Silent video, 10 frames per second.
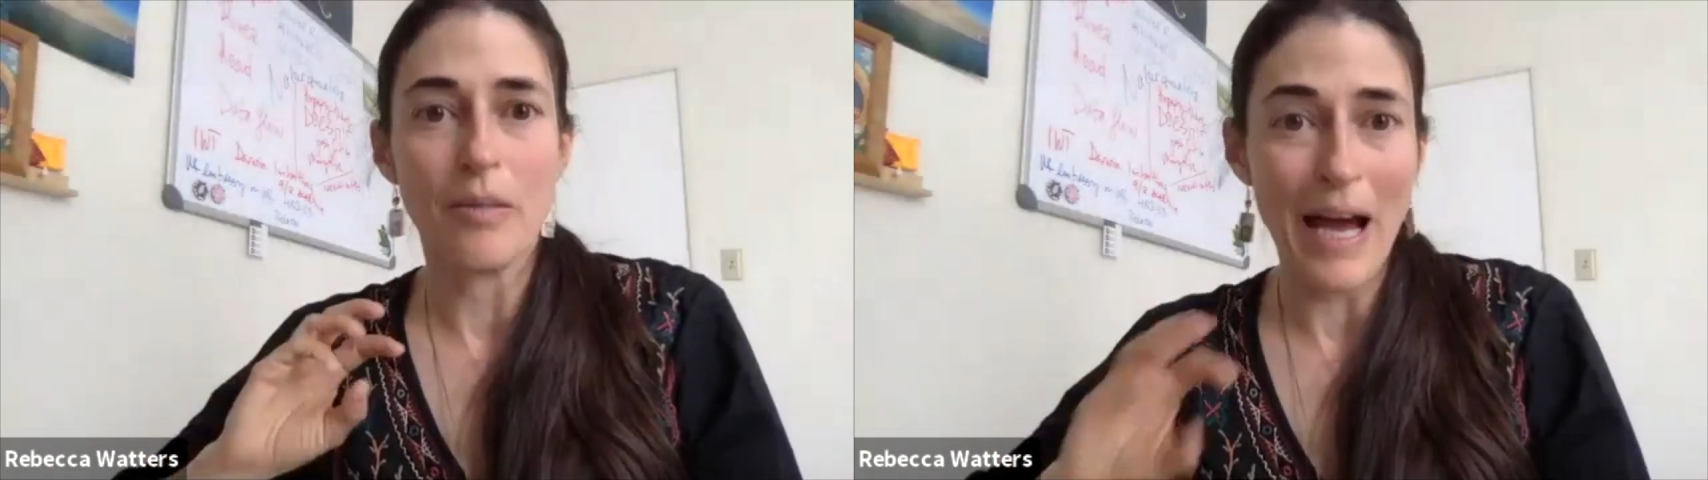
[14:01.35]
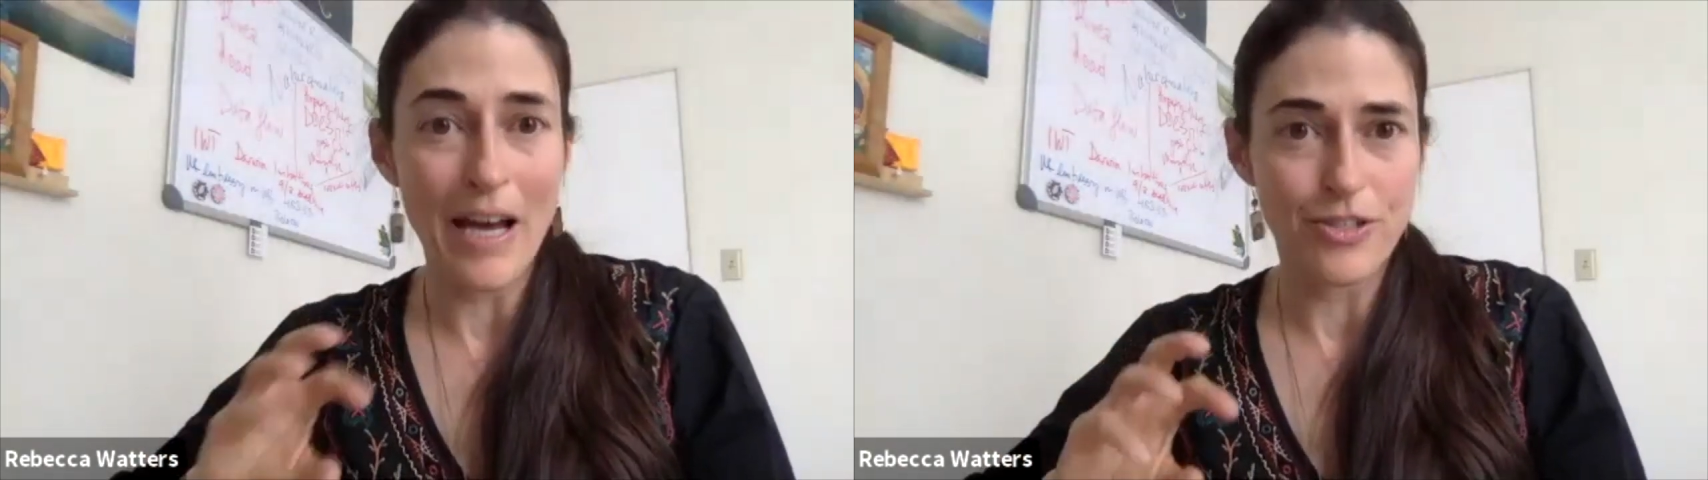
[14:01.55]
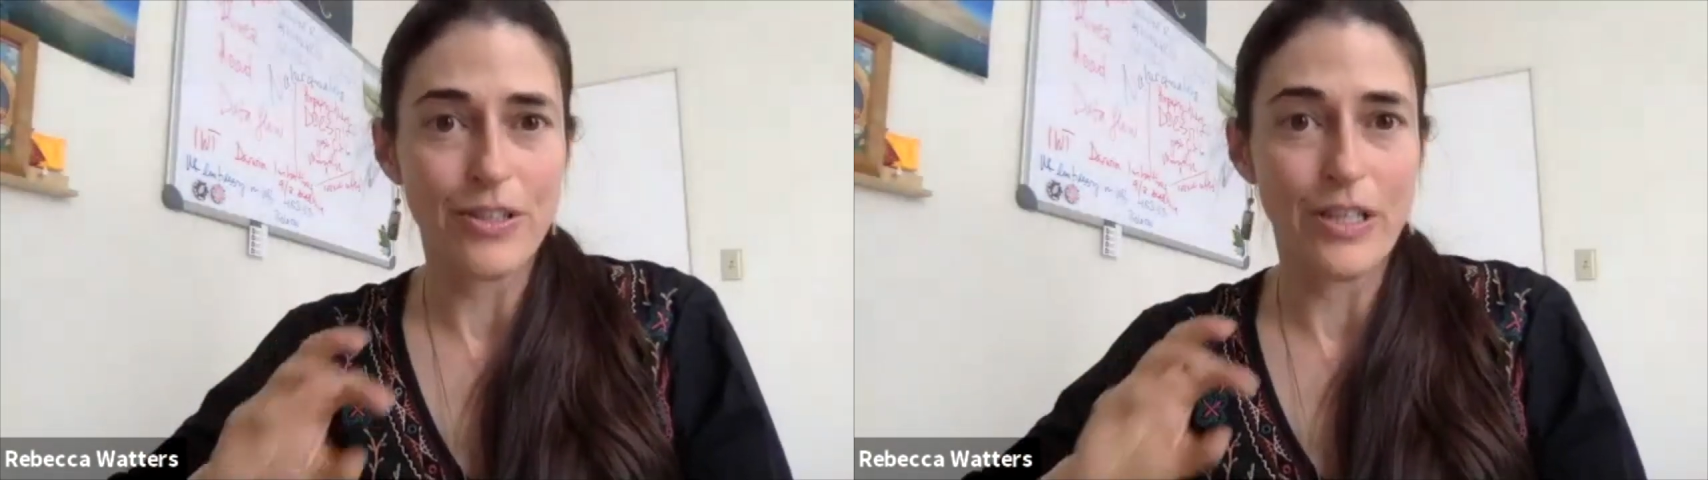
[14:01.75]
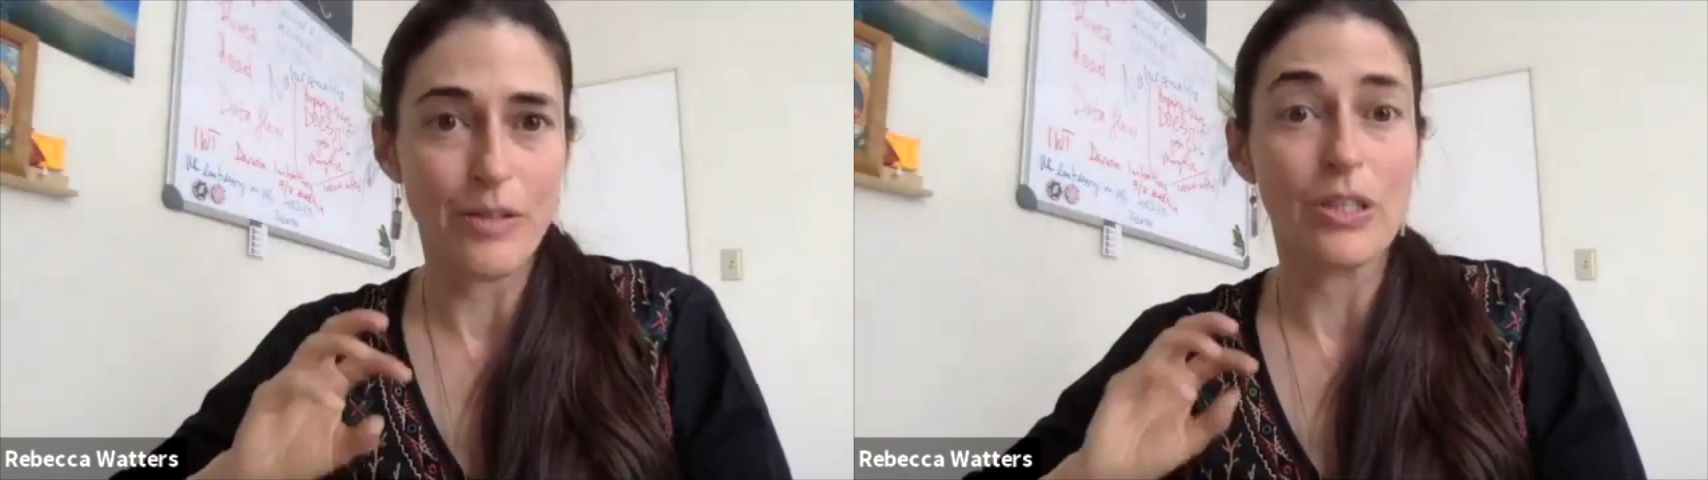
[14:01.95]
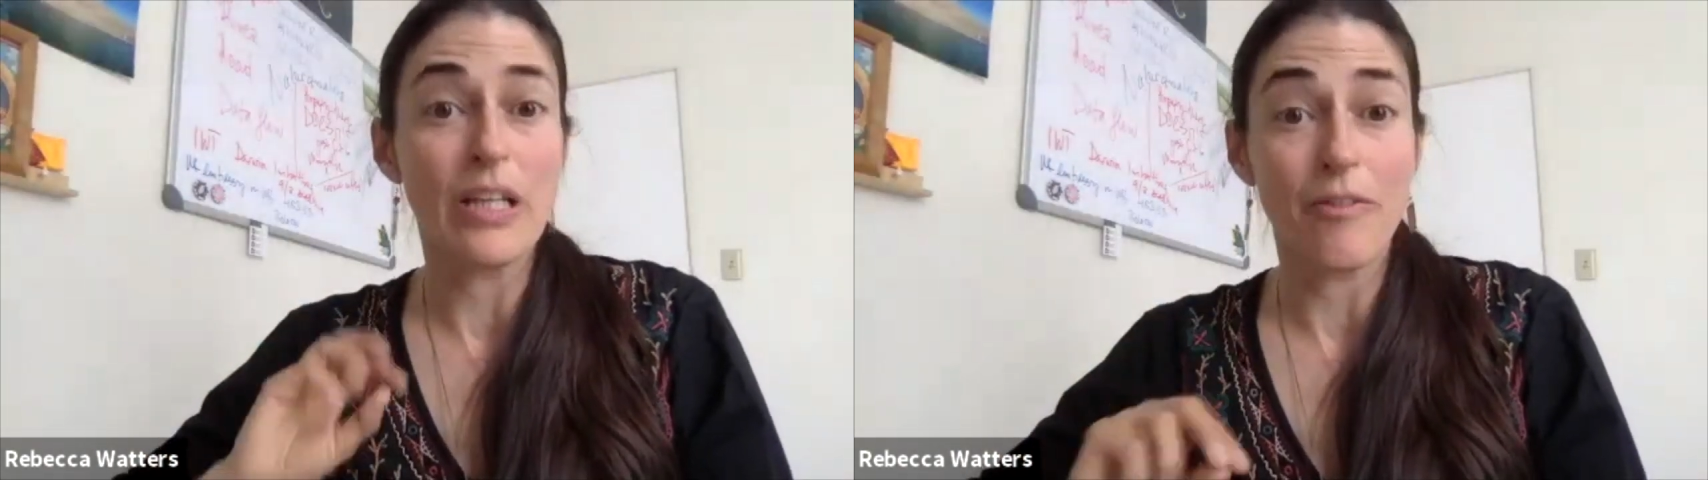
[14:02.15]
pasture land
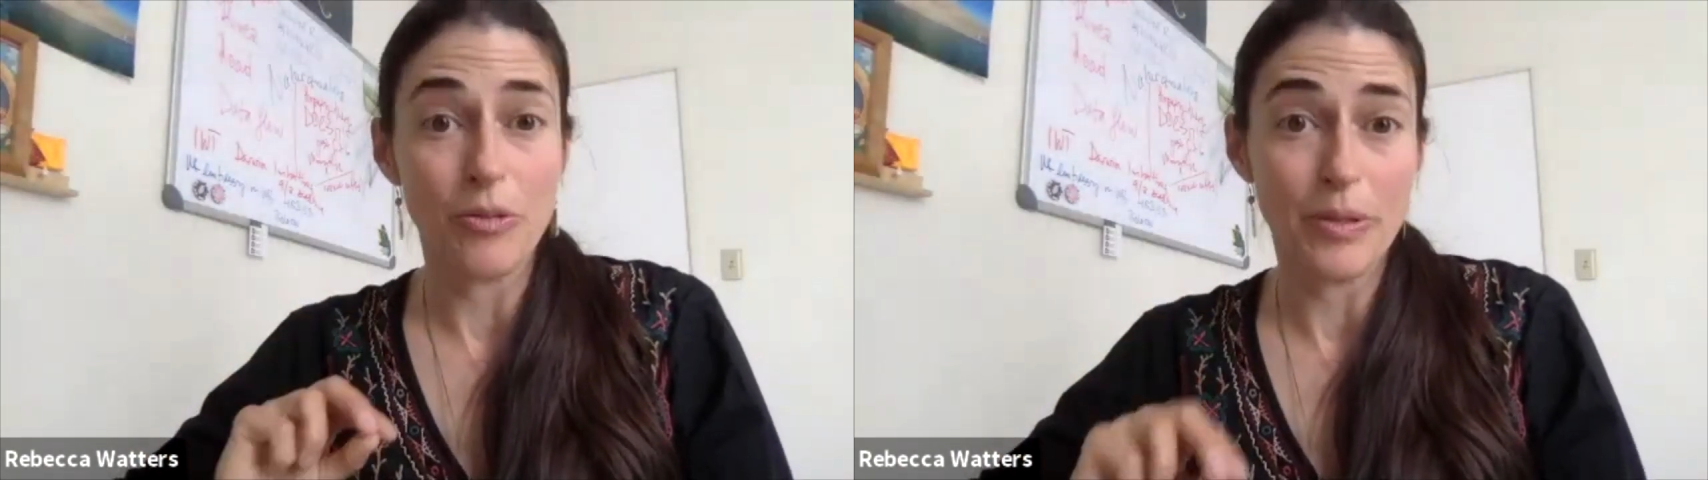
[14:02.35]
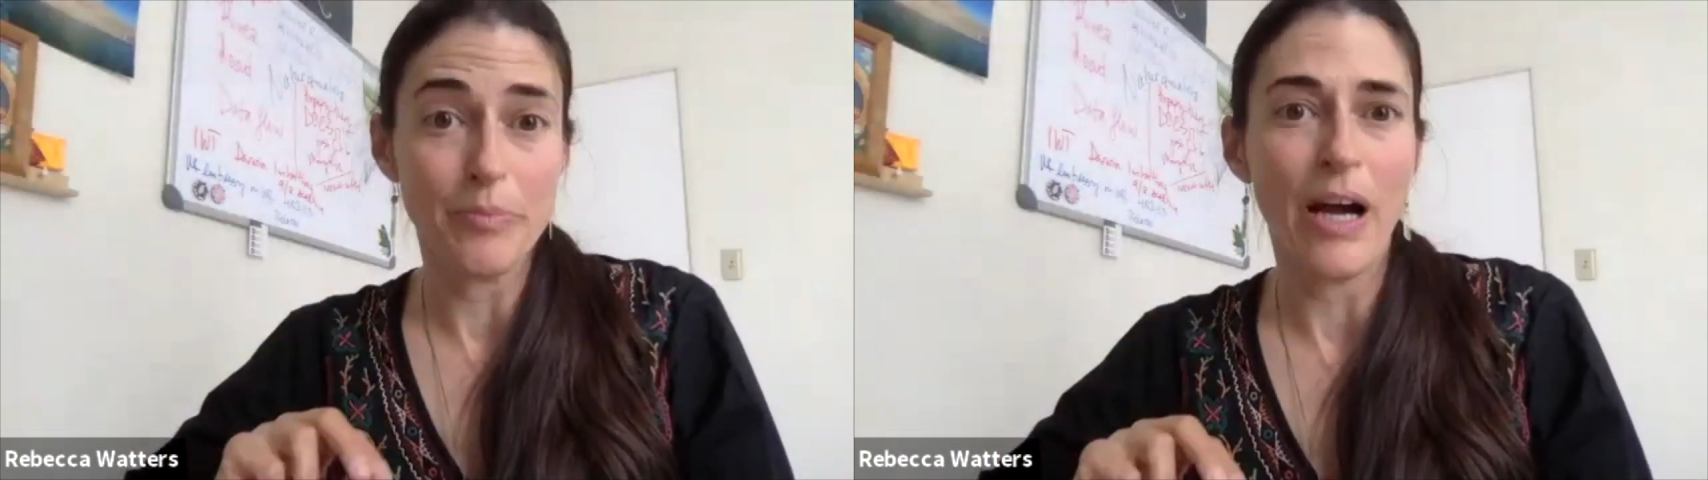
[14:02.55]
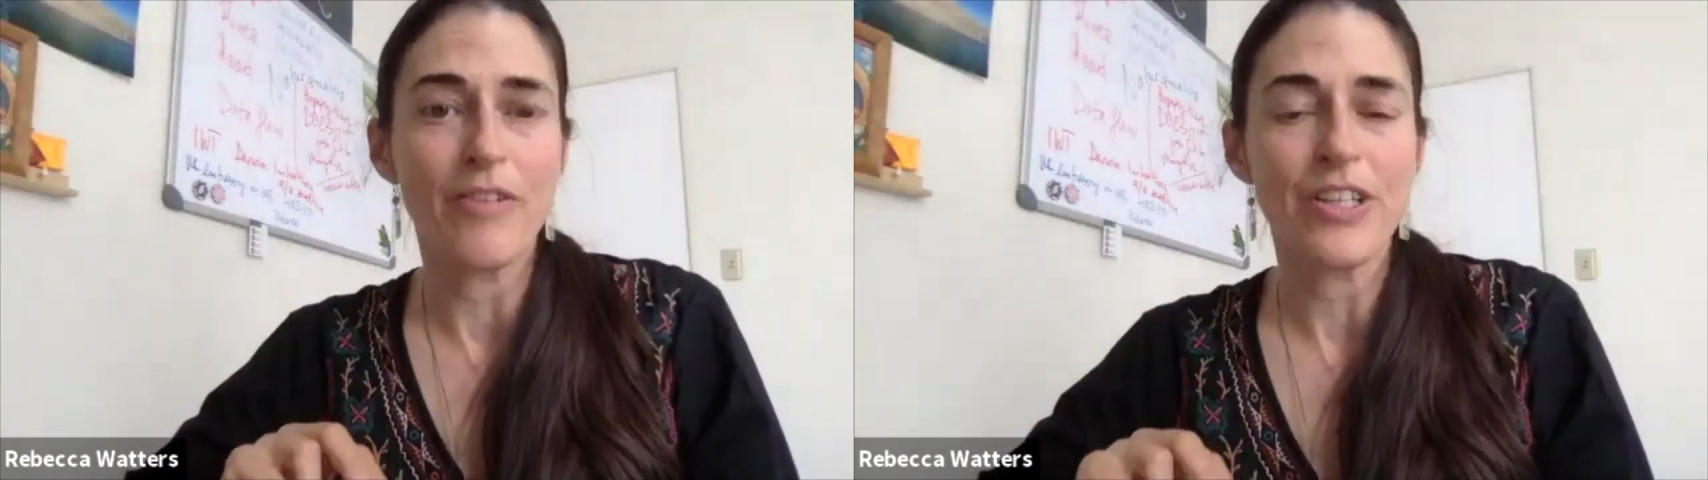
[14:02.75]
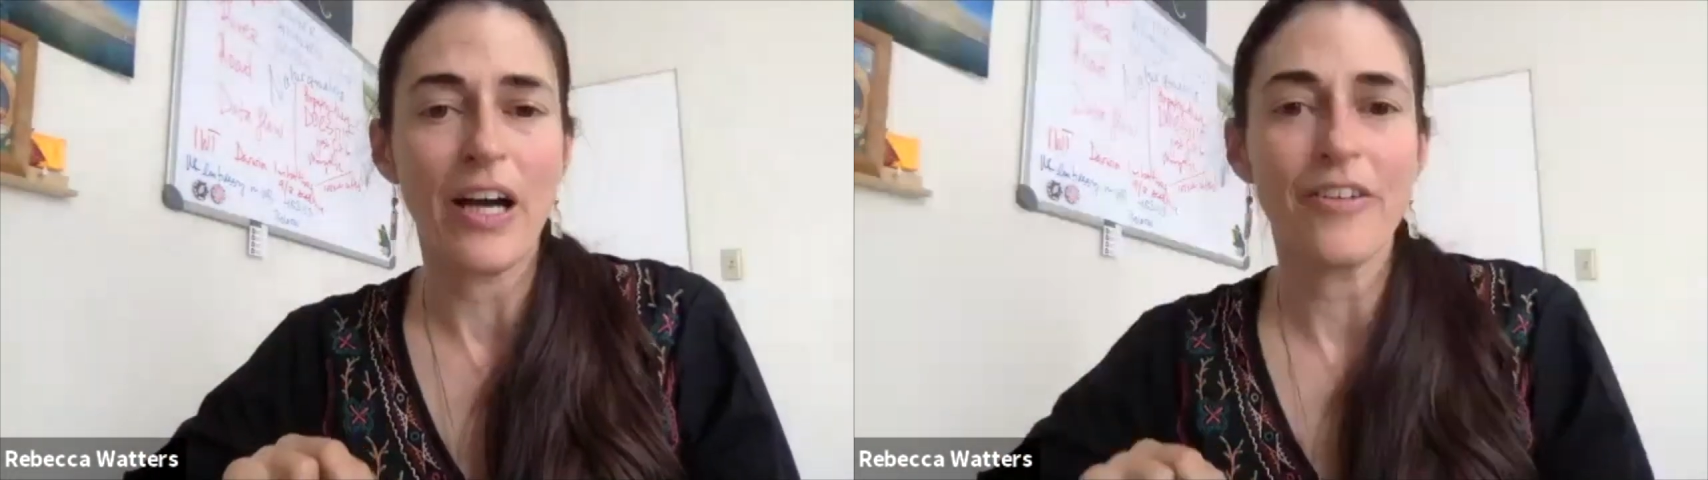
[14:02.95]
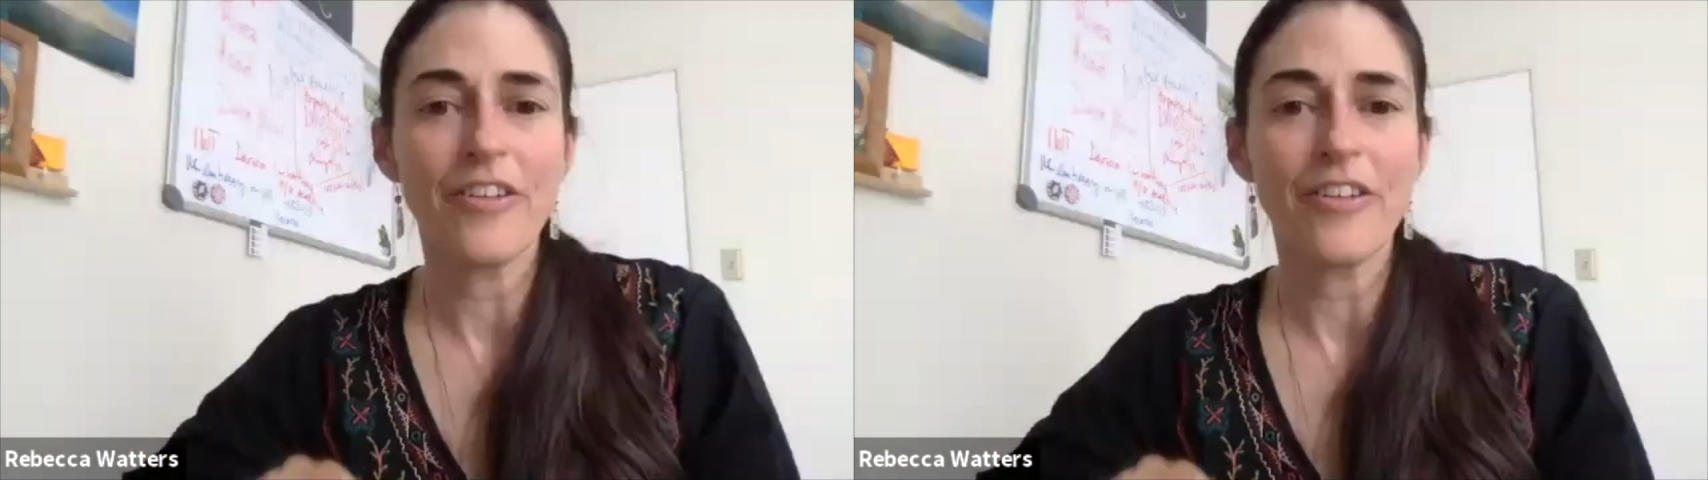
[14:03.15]
will never be privatized.